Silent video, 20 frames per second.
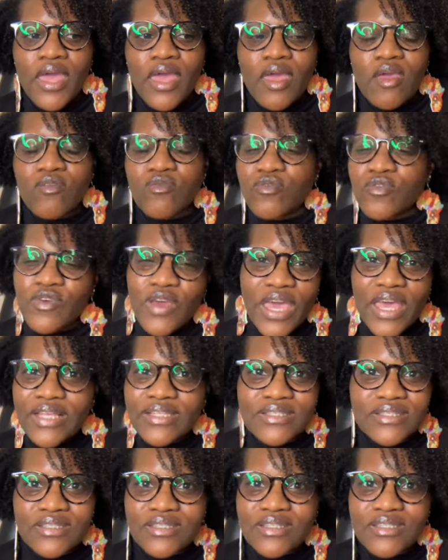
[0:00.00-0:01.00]

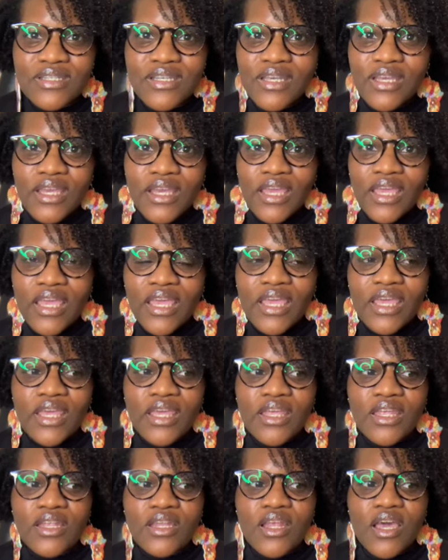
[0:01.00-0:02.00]
invest
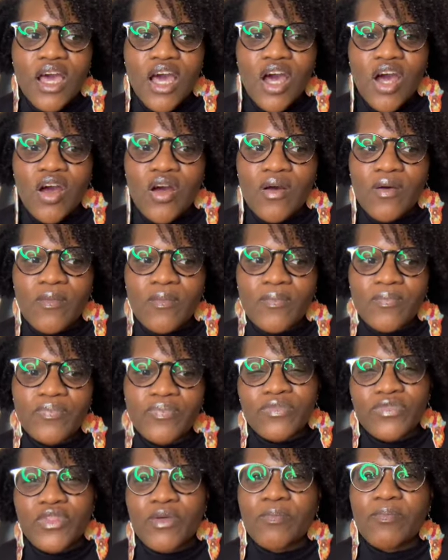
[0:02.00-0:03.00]
in
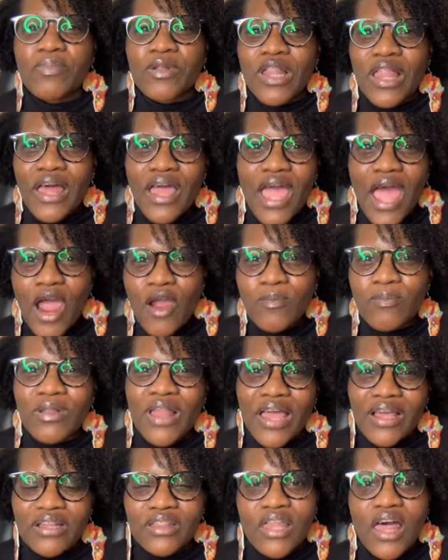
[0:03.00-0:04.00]
our
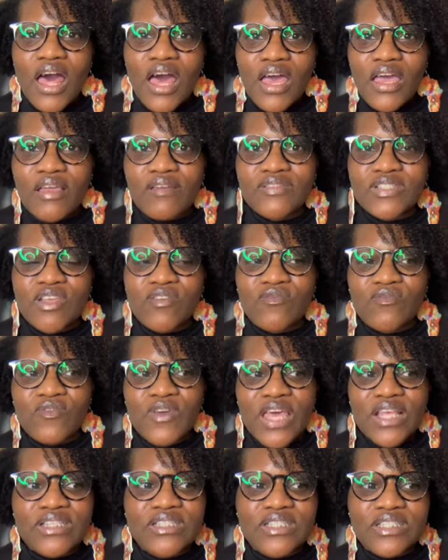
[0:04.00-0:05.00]
Black lives,
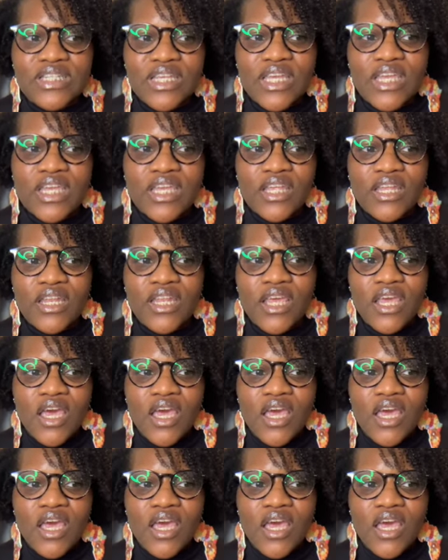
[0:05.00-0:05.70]
invest in